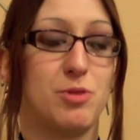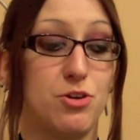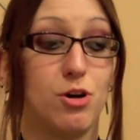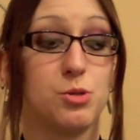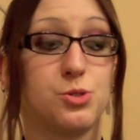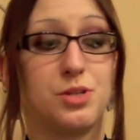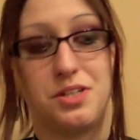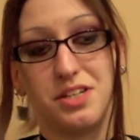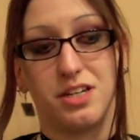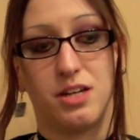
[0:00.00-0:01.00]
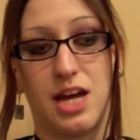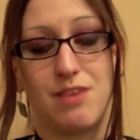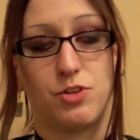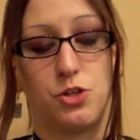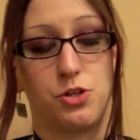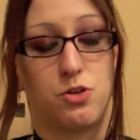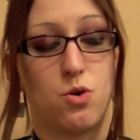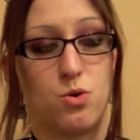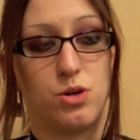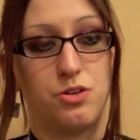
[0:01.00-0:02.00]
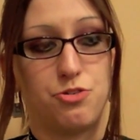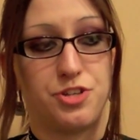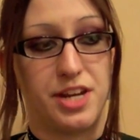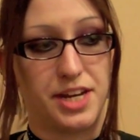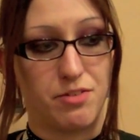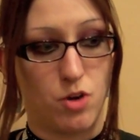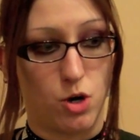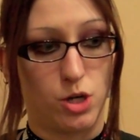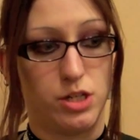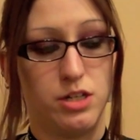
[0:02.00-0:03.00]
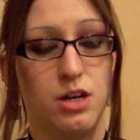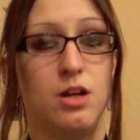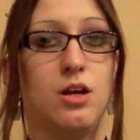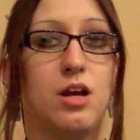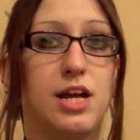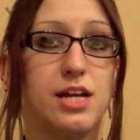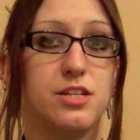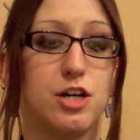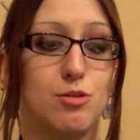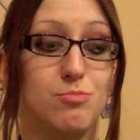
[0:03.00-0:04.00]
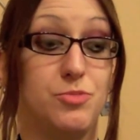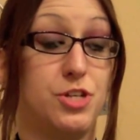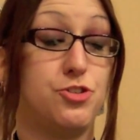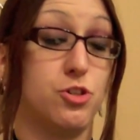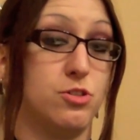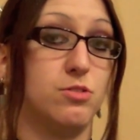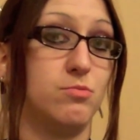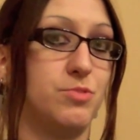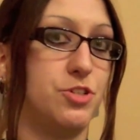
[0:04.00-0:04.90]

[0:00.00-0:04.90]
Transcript: but you also need to have a good core understanding of art and digital